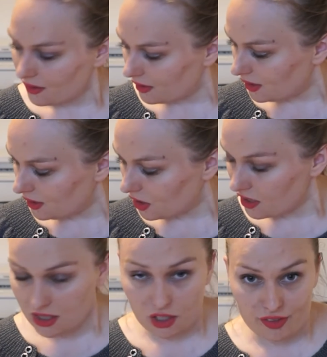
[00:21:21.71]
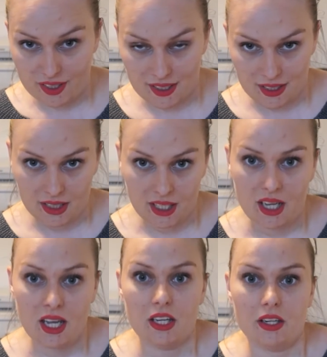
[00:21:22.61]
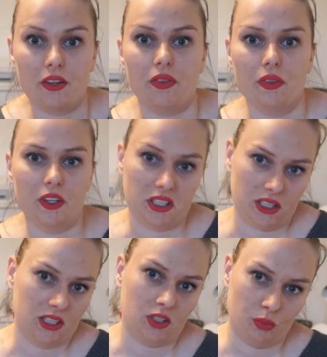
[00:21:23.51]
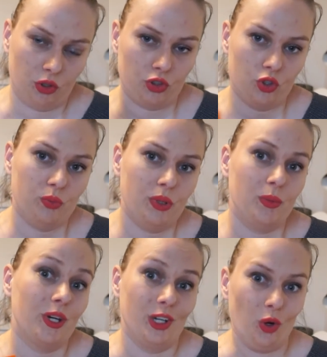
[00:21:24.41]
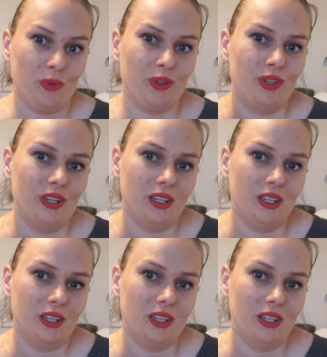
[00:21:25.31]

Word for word: The cost of it not, not this small tube, but a normal